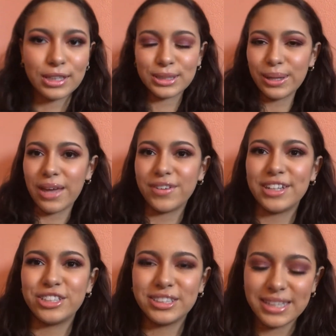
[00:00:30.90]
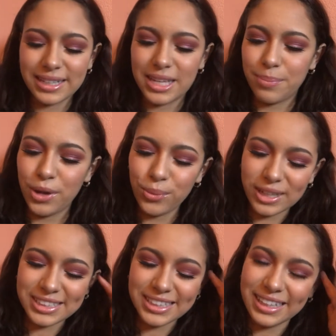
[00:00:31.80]
So yeah, if you're interested, keep on
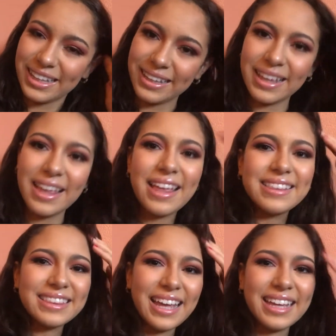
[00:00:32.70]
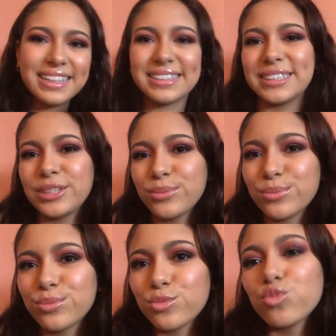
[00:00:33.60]
watching. Thanks.
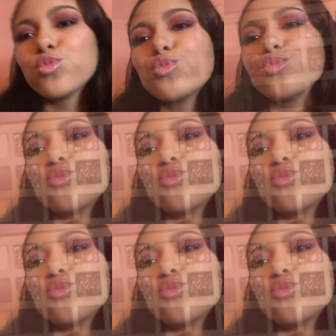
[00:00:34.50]
Here are the